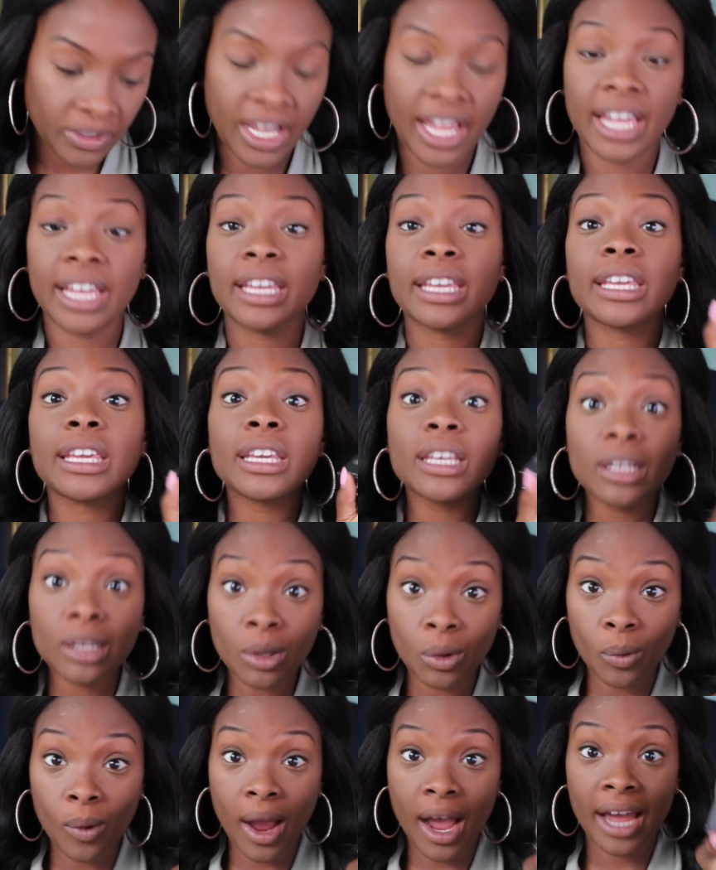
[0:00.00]
a
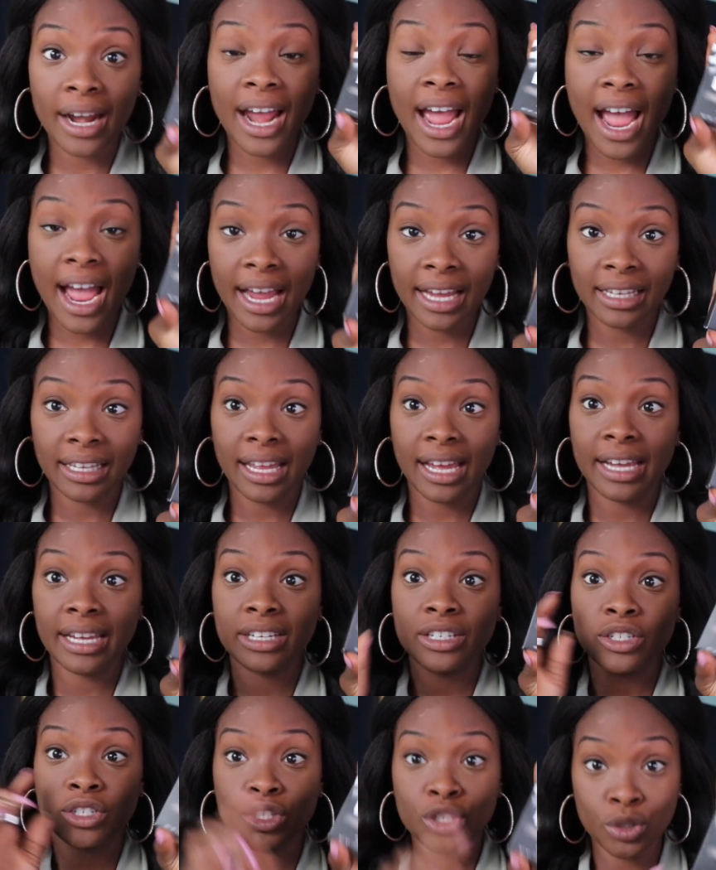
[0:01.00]
Killawatt
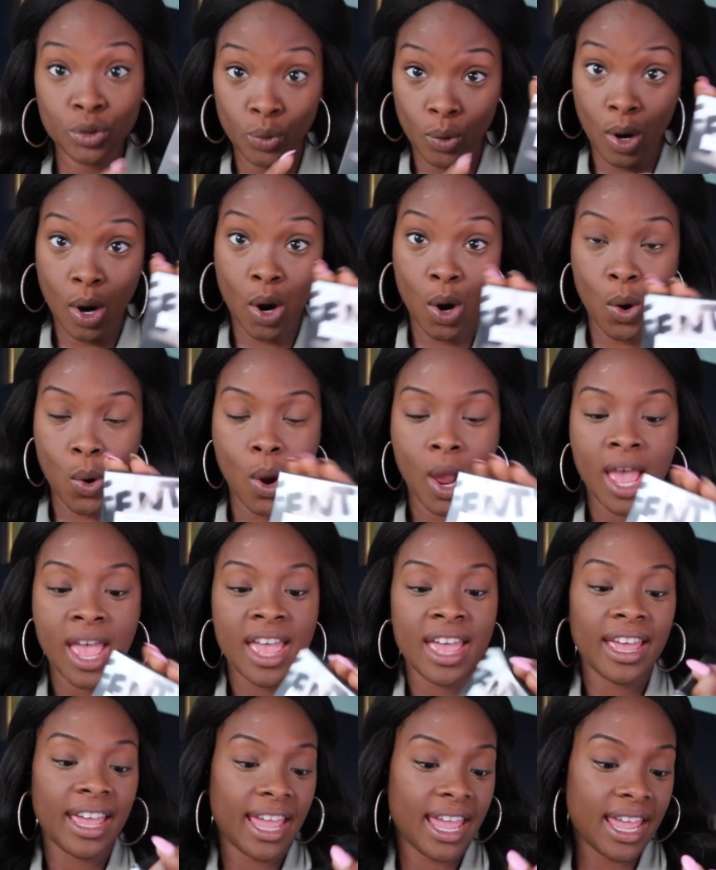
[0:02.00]
highlight duo
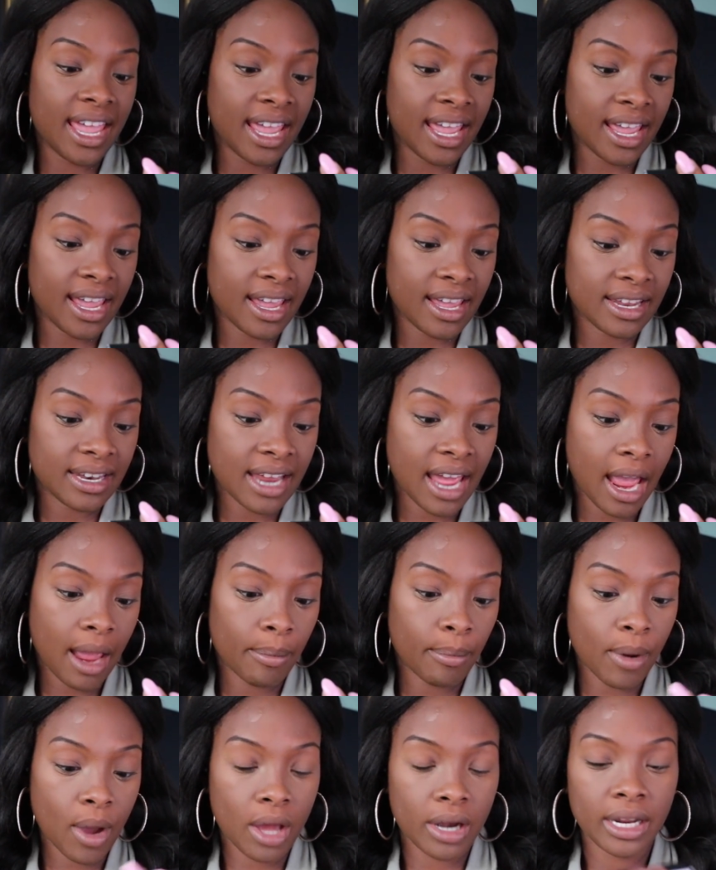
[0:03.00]
and I
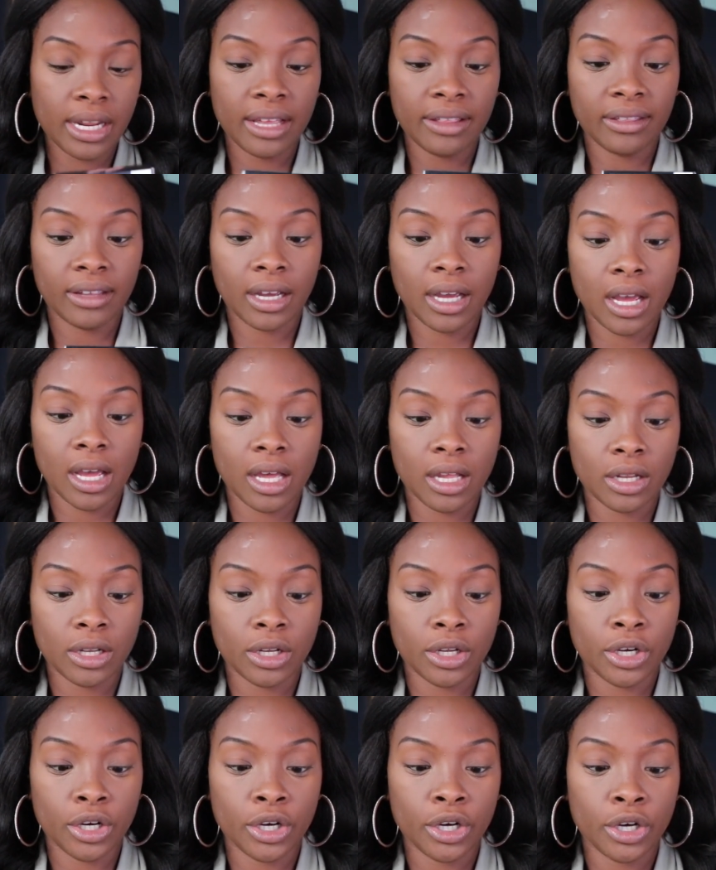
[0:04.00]
bought it in the
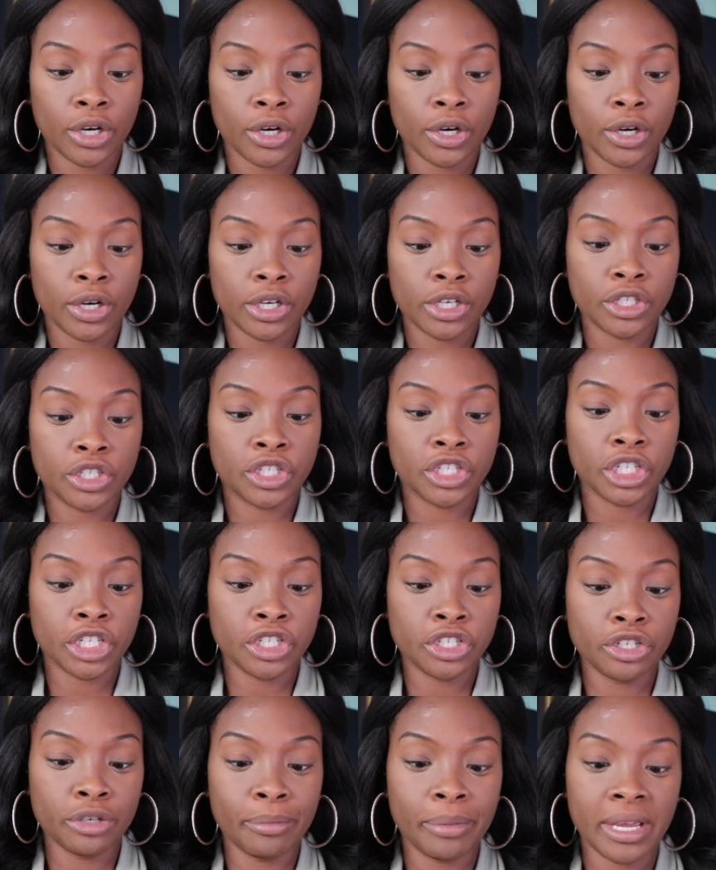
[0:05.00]
color
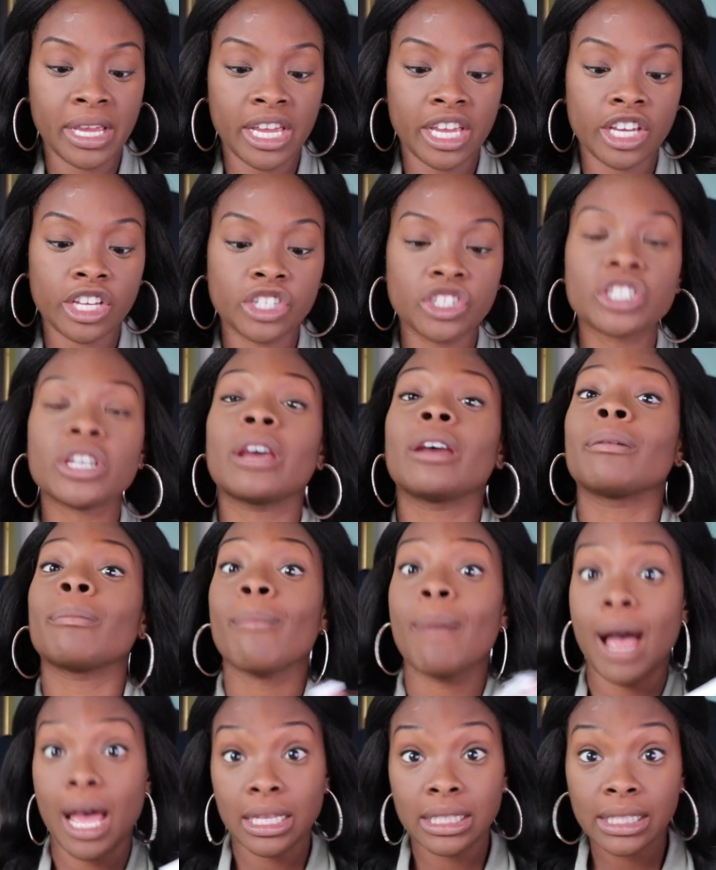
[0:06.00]
Ginger Binge and
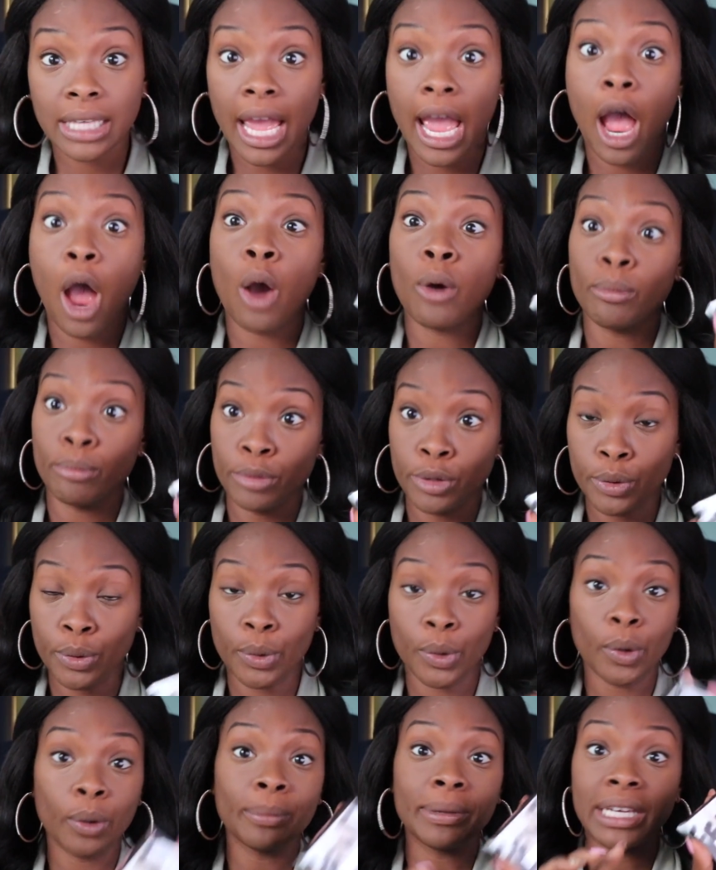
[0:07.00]
Moscow
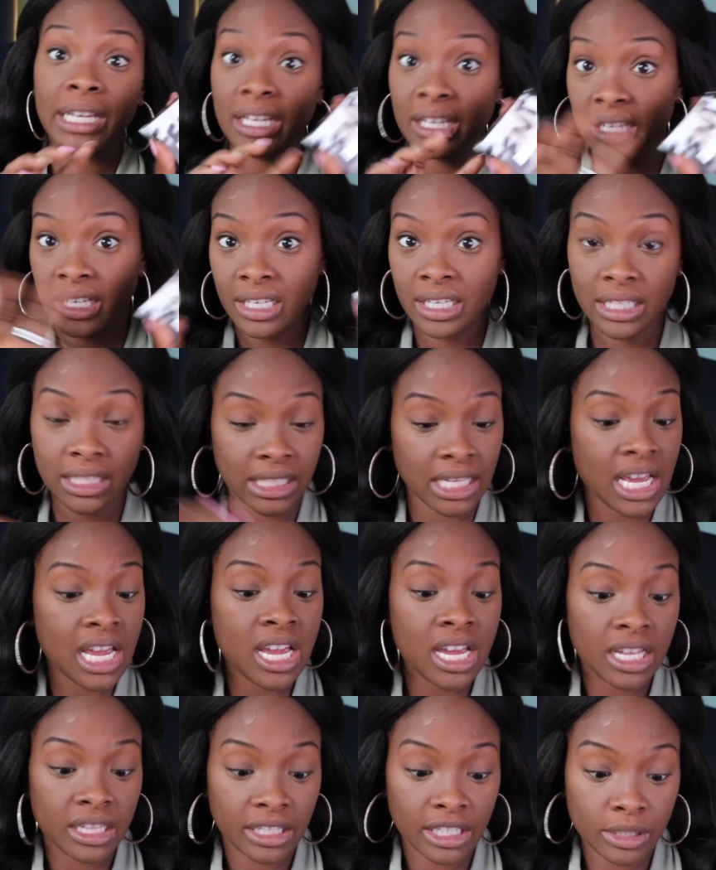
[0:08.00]
Mule because
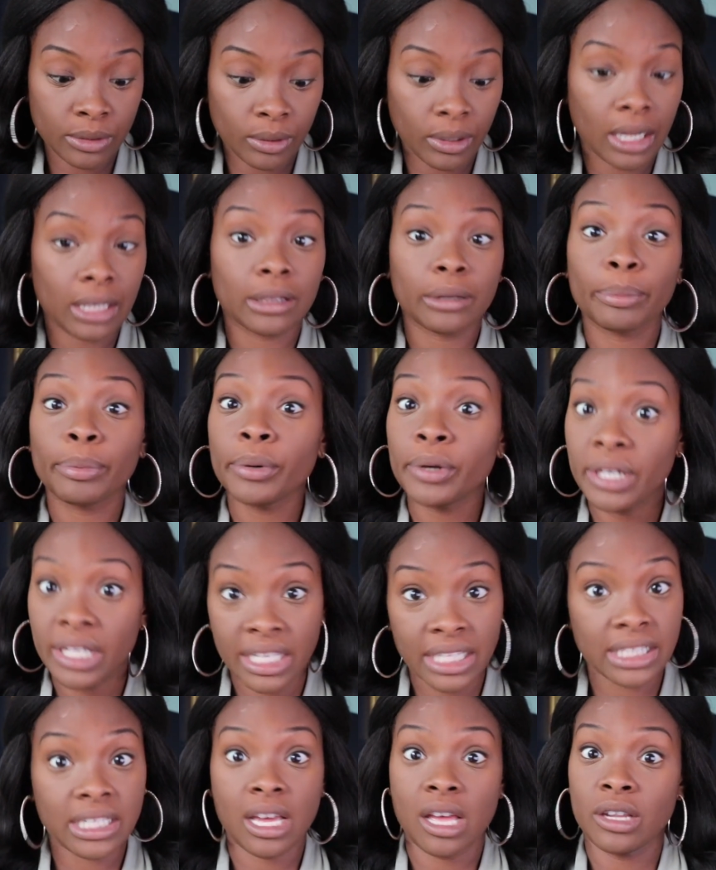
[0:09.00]
these were like the
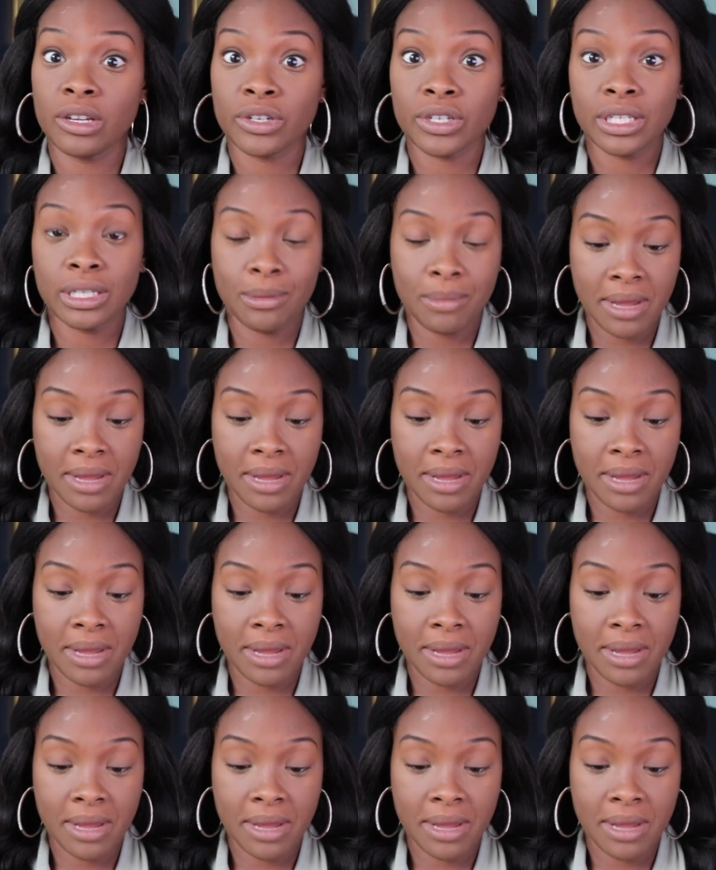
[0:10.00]
prettiest colors to